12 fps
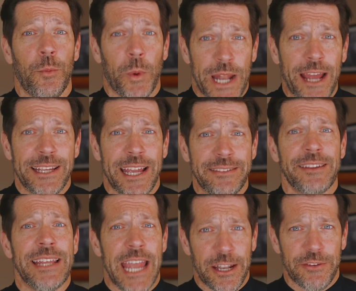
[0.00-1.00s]
when I get
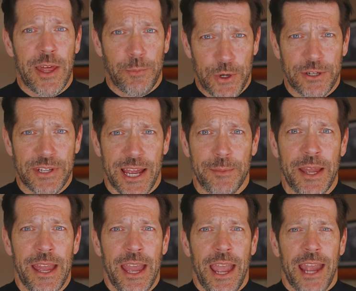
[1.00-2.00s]
to the end of that prayer
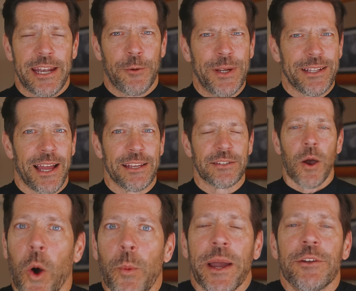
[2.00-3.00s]
time and I realize,
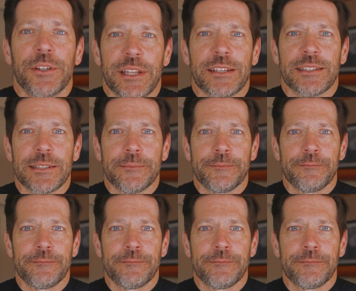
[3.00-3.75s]
oh my goodness,